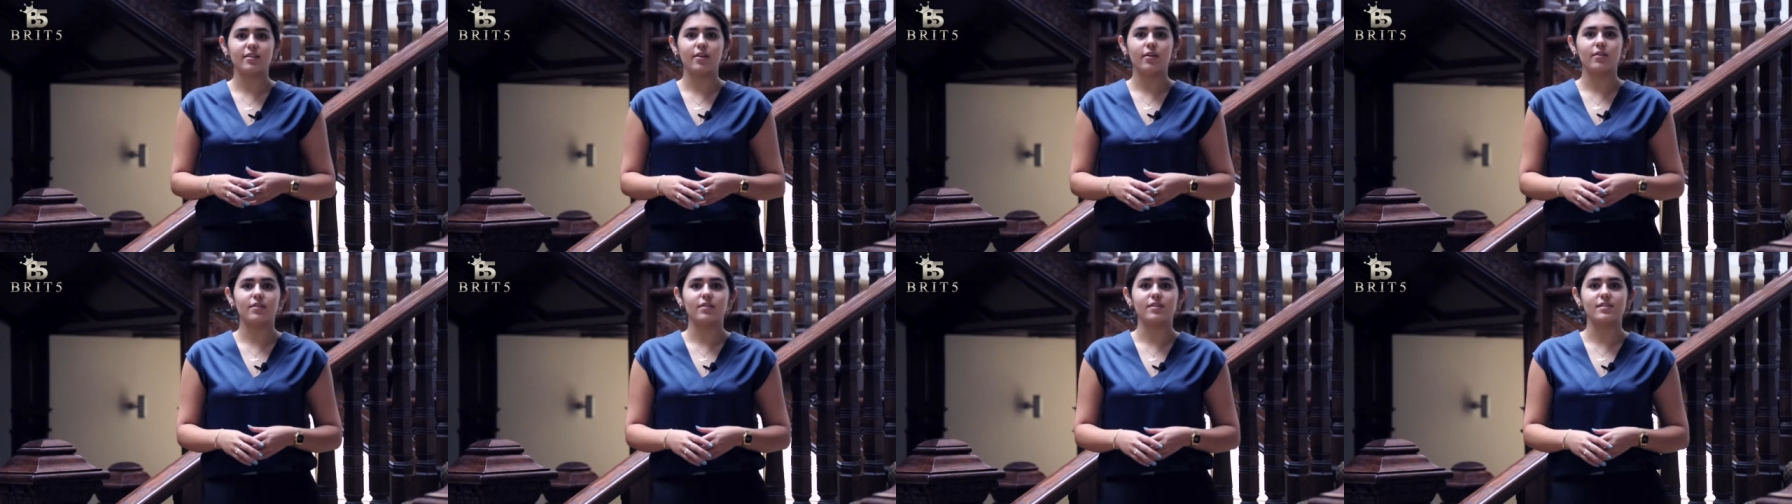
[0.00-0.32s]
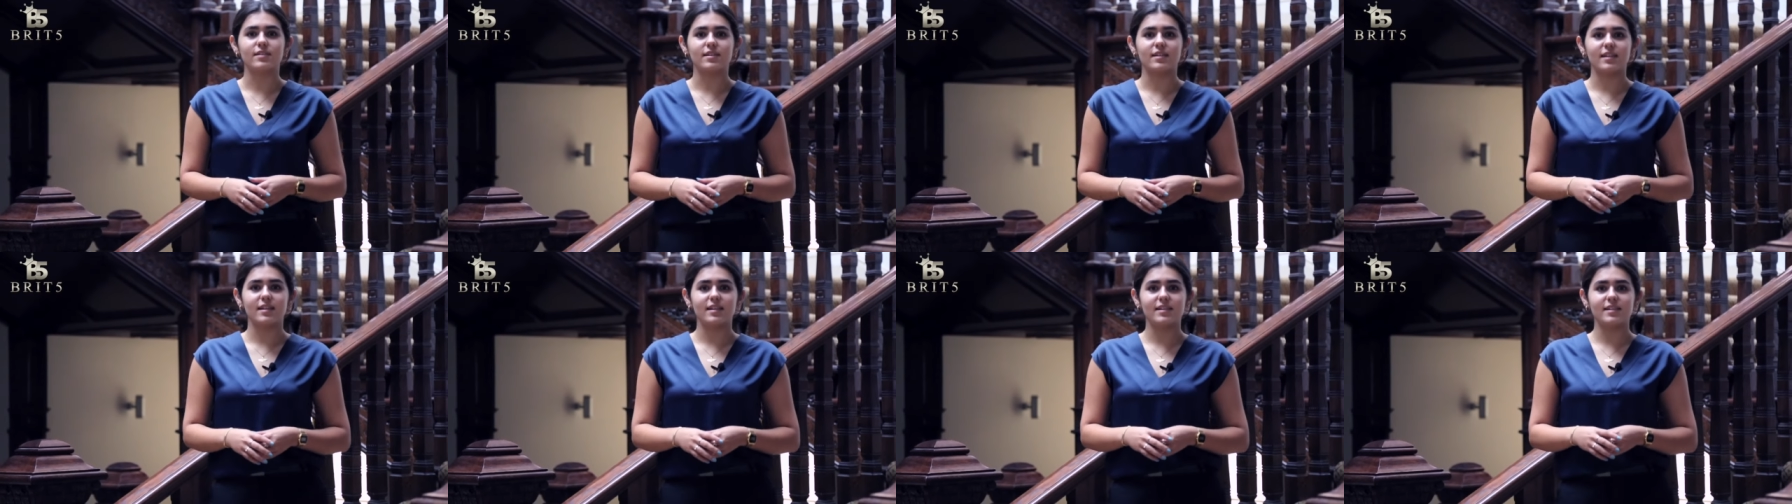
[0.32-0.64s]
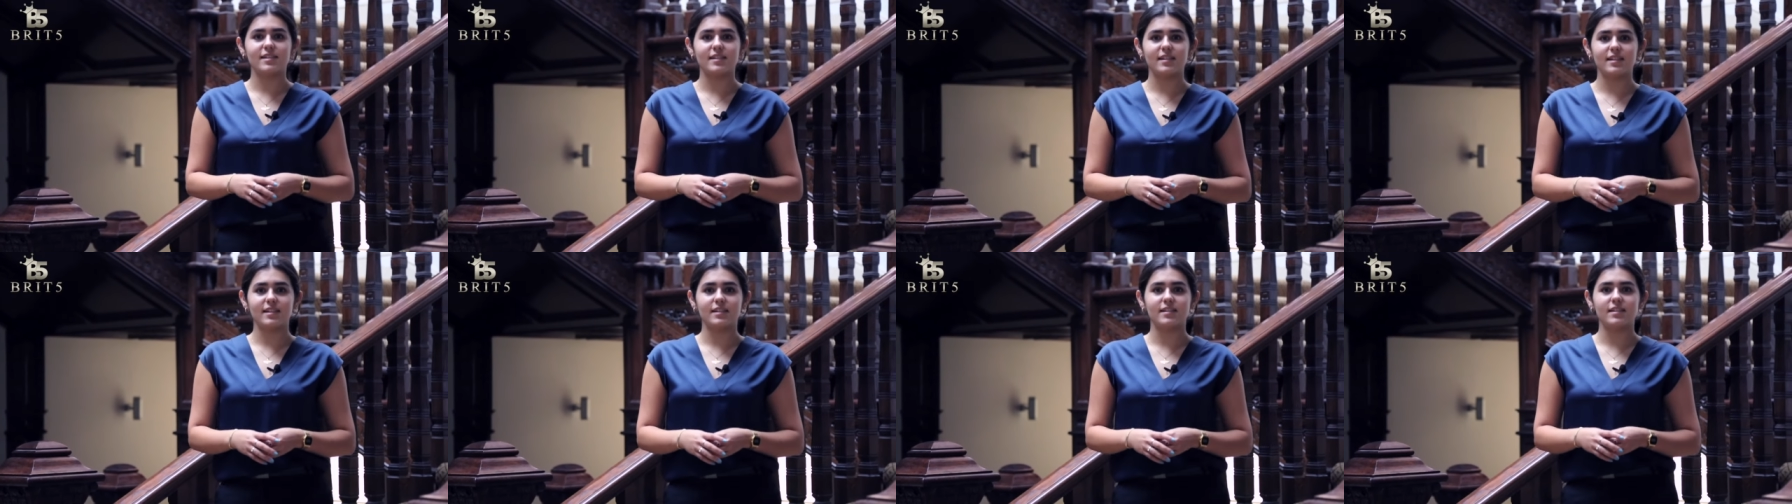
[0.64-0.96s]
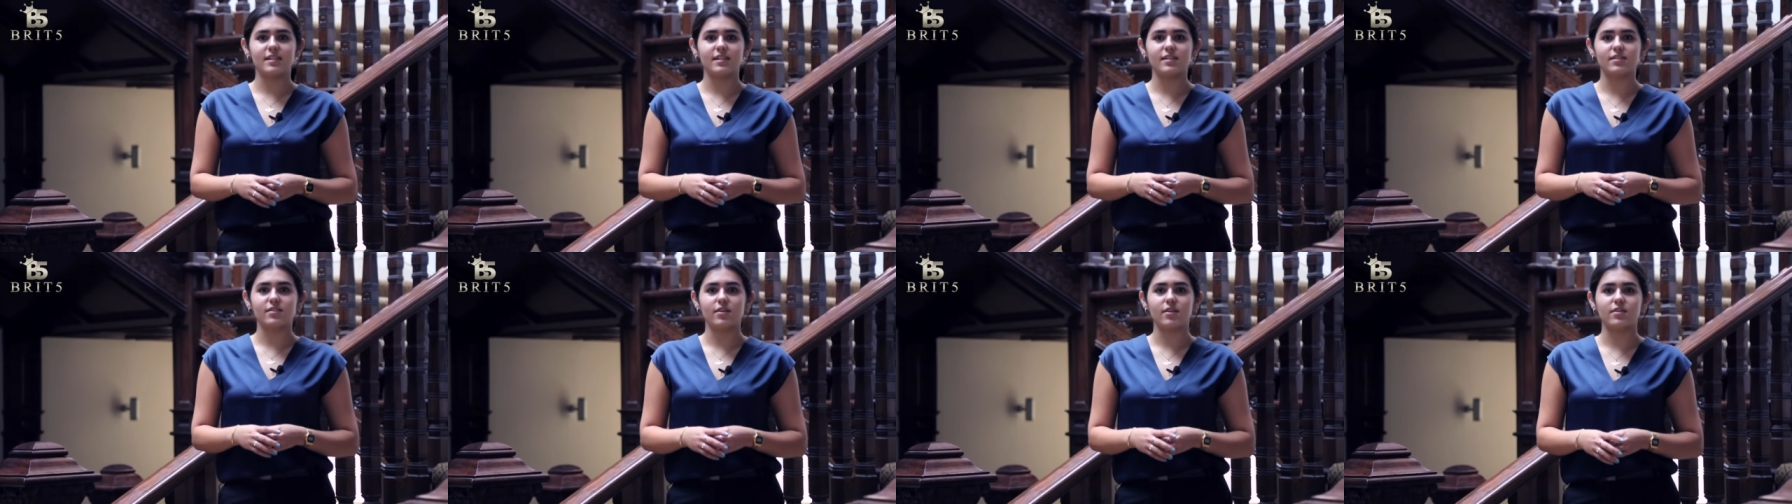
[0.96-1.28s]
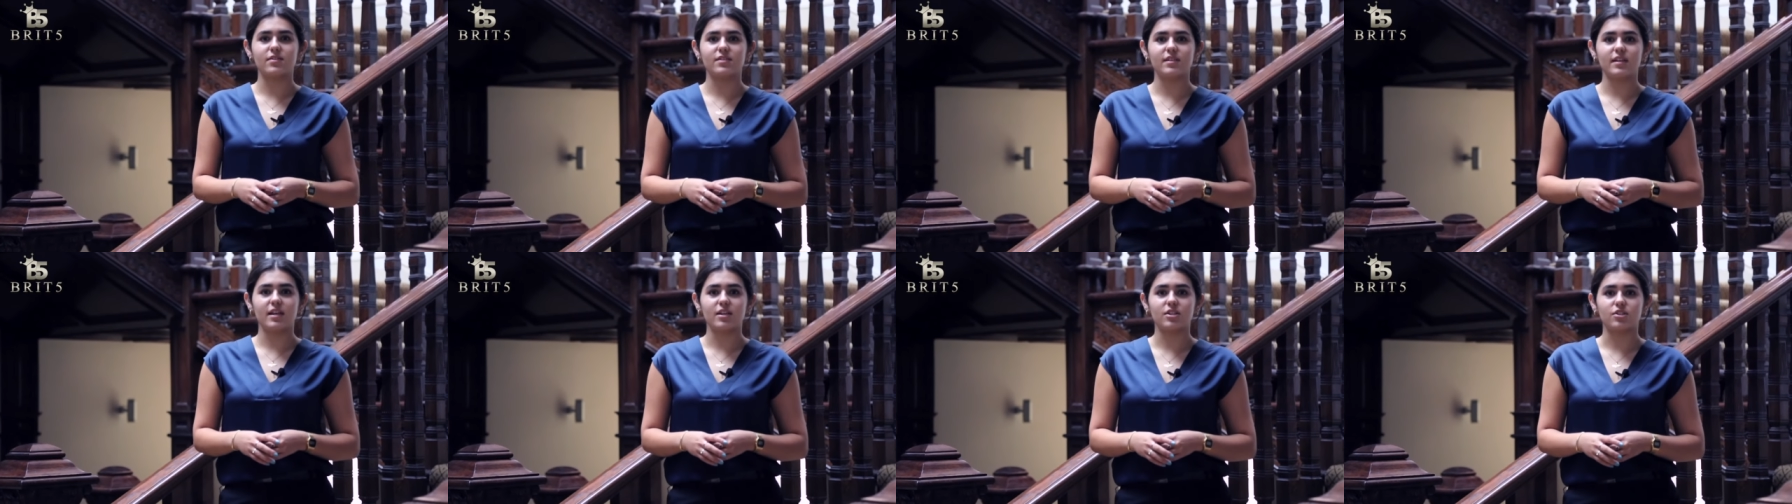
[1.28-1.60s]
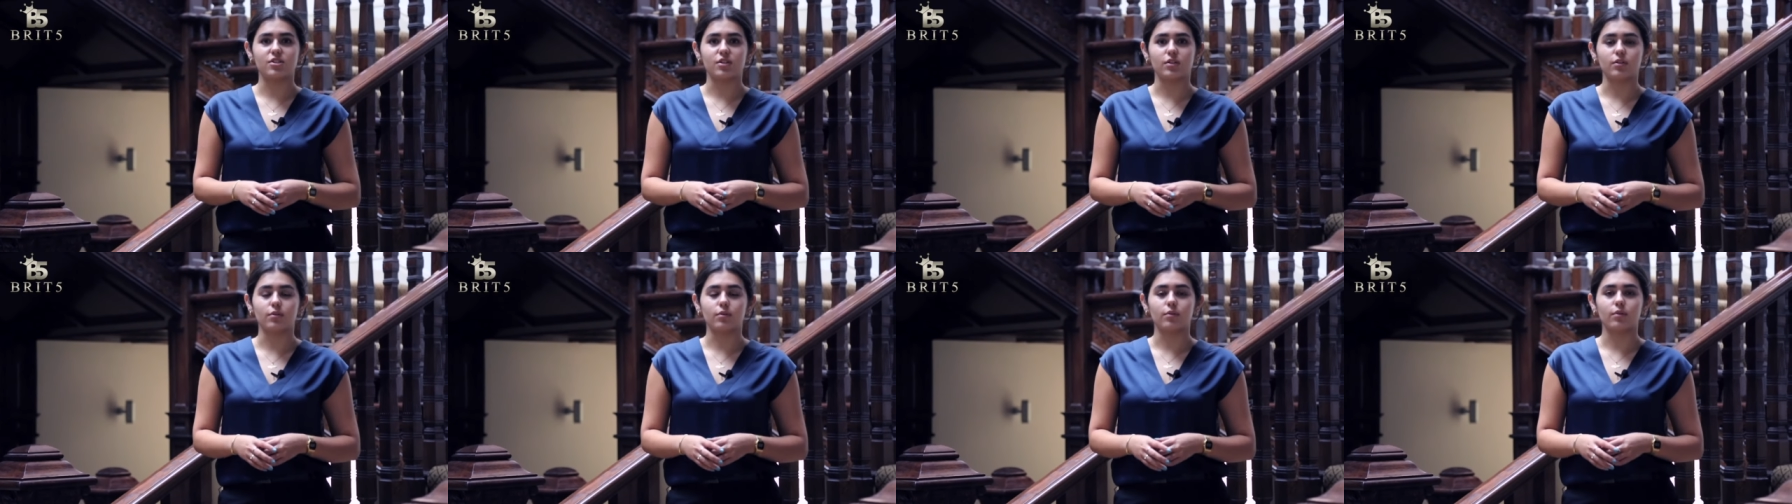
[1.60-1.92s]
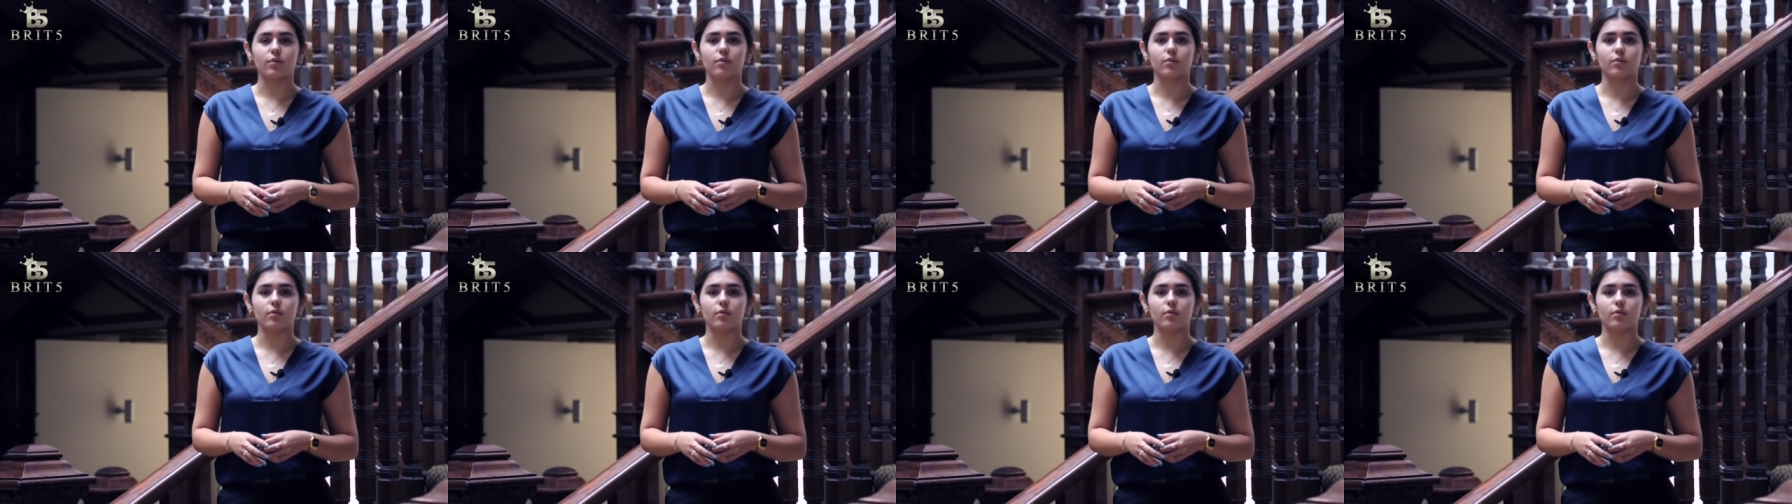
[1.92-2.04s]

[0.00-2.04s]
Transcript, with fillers: known as East India Association